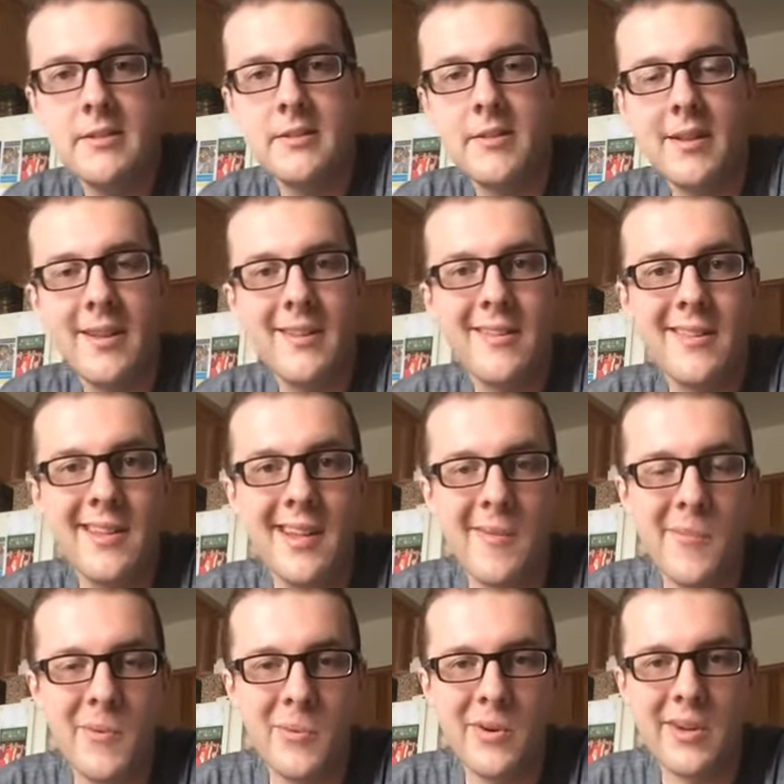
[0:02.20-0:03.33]
So the other thing
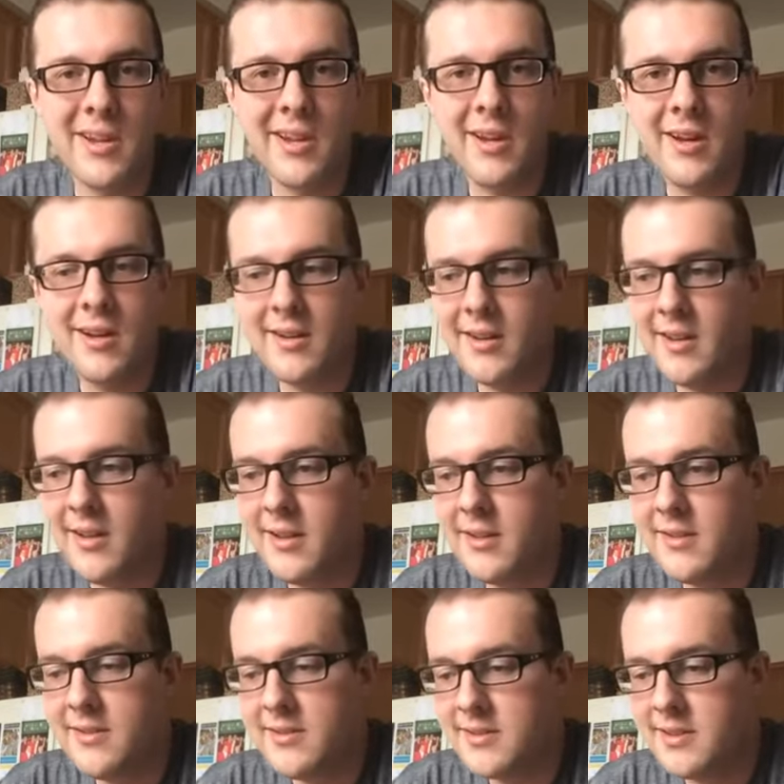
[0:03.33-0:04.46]
I've been working on
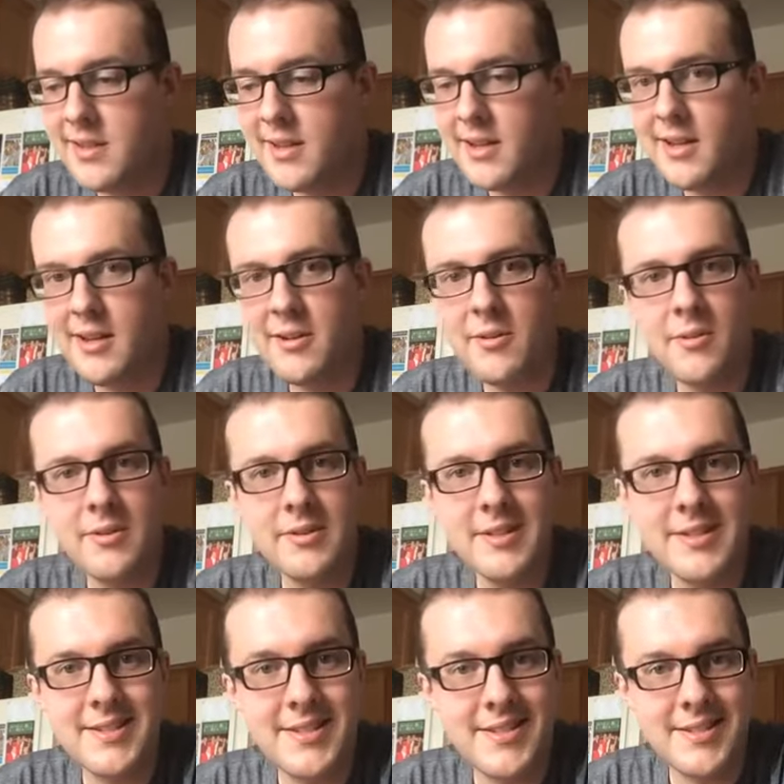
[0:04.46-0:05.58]
is
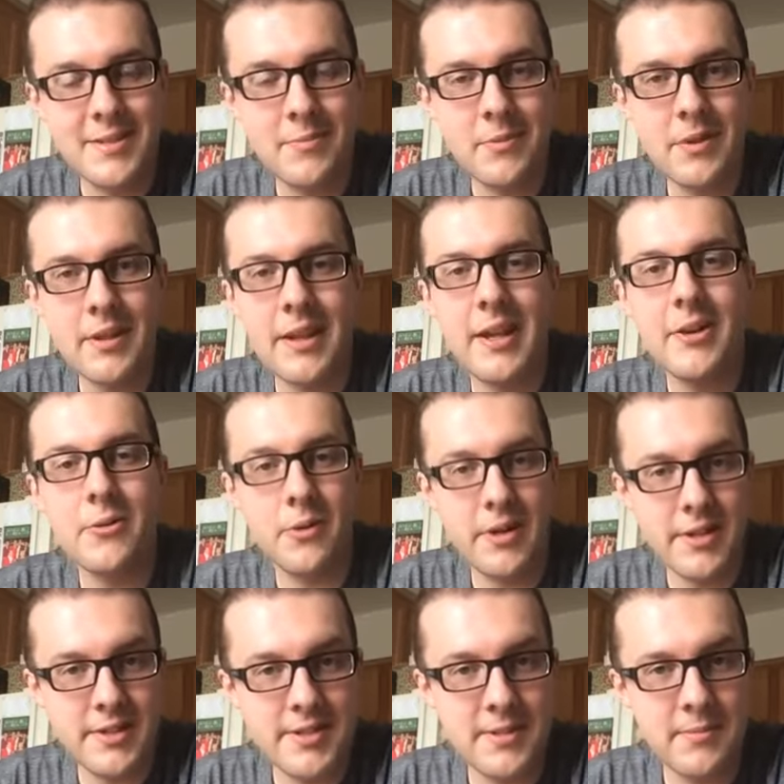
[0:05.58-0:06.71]
disassembling and
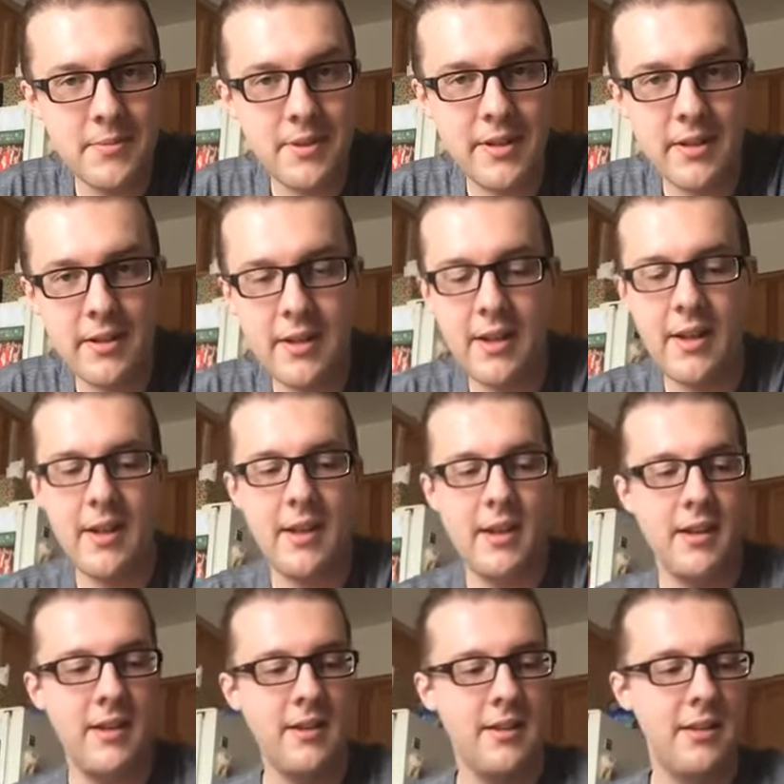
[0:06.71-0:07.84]
reassembling
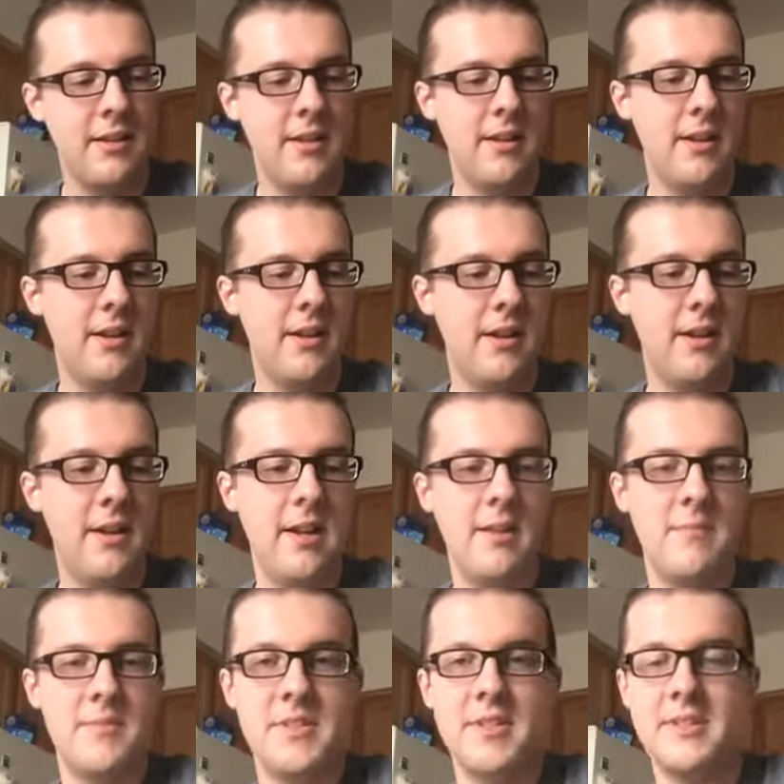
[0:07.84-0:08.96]
a
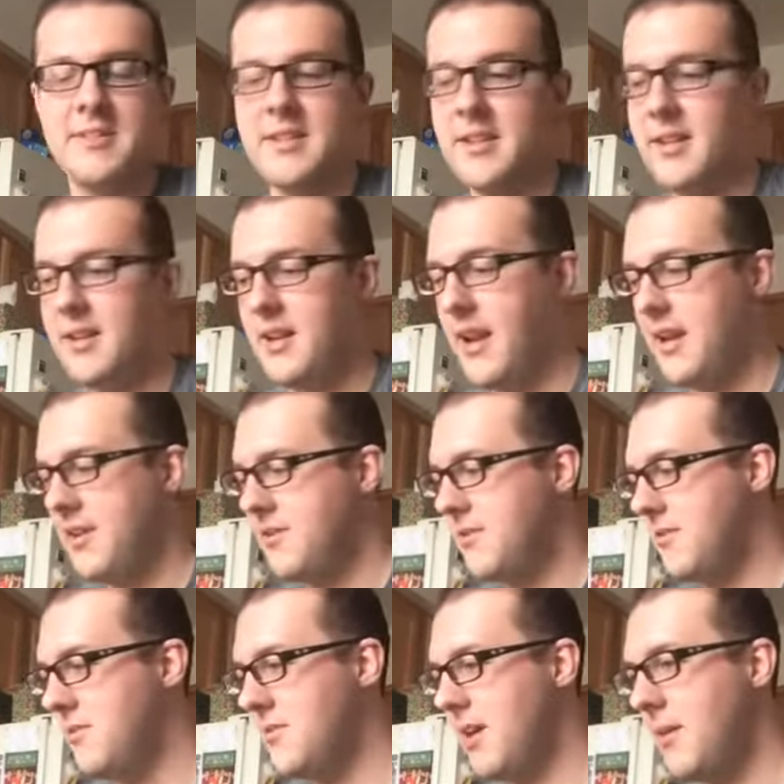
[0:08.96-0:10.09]
M16
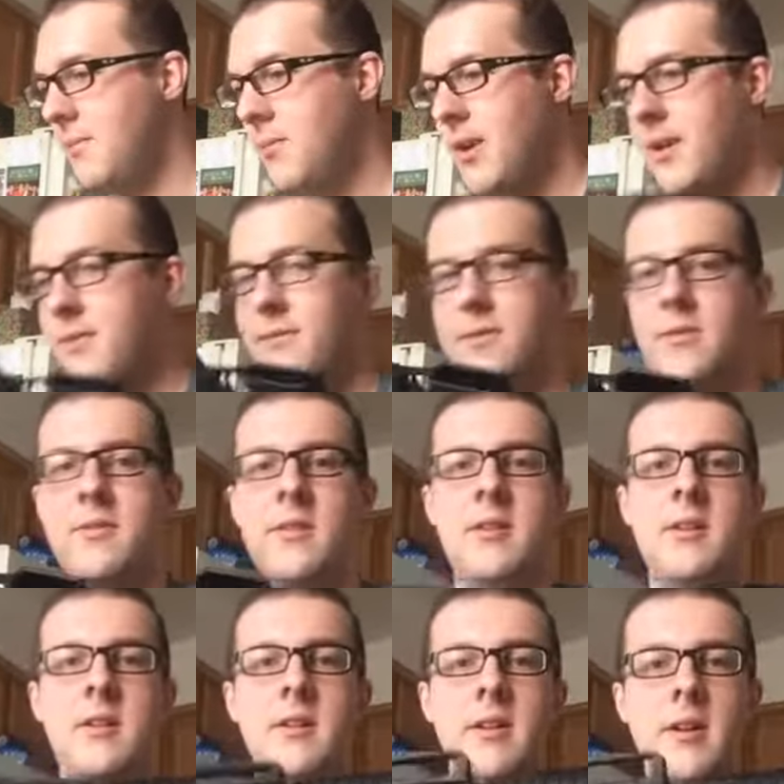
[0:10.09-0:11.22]
A2 type rifle,
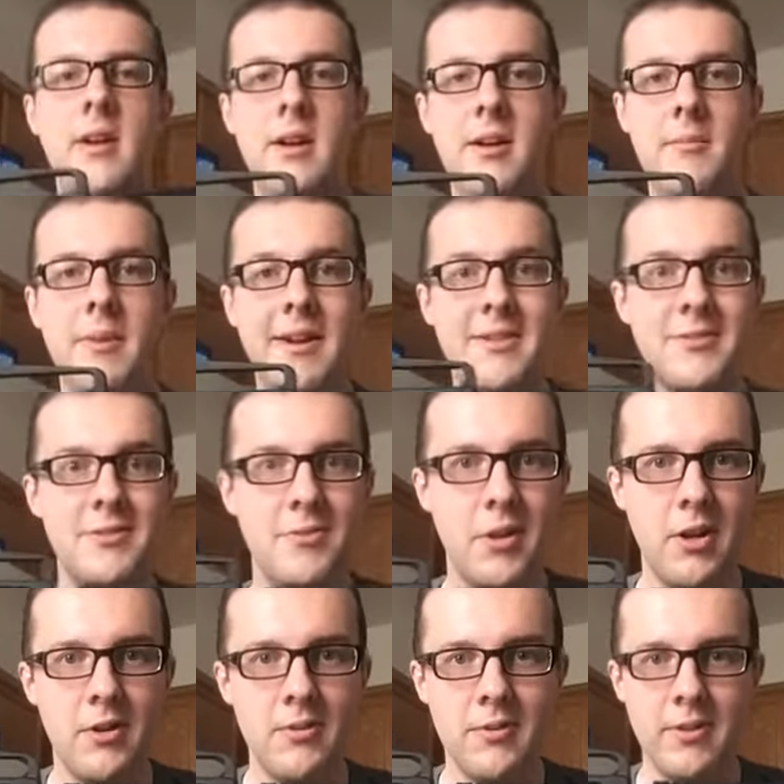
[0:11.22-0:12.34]
my
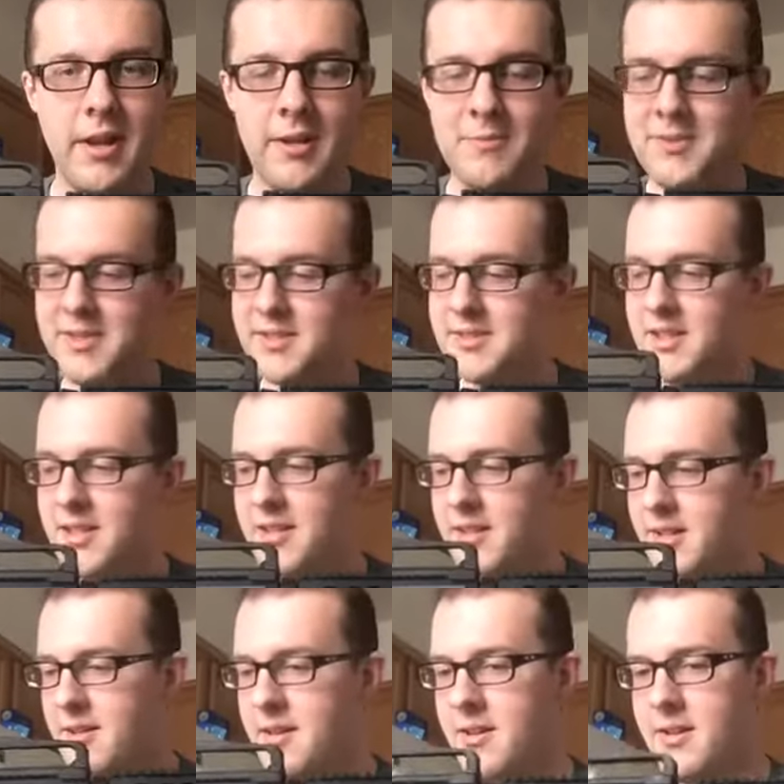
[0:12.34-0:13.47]
pseudo M16
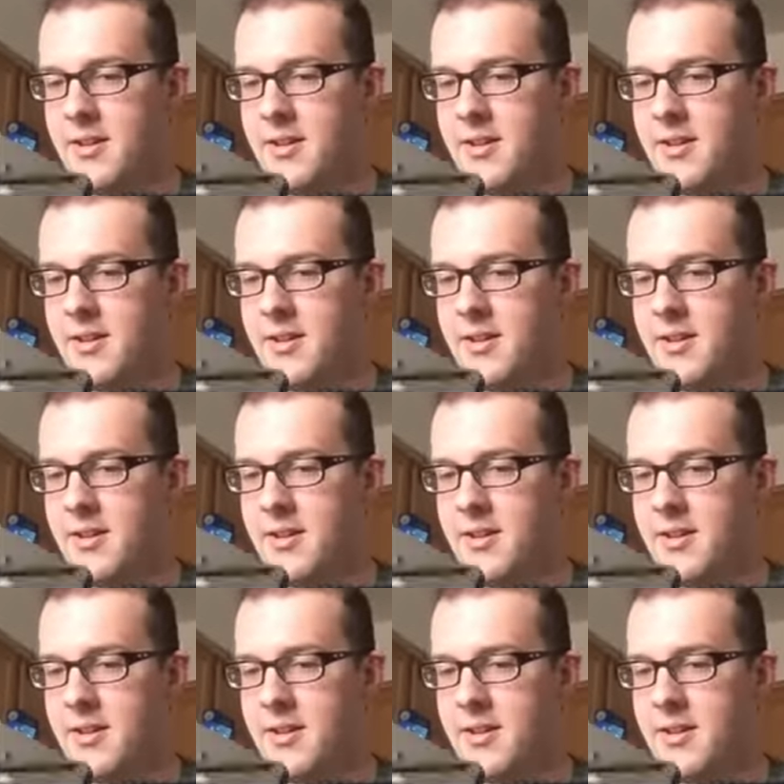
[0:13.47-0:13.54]
here.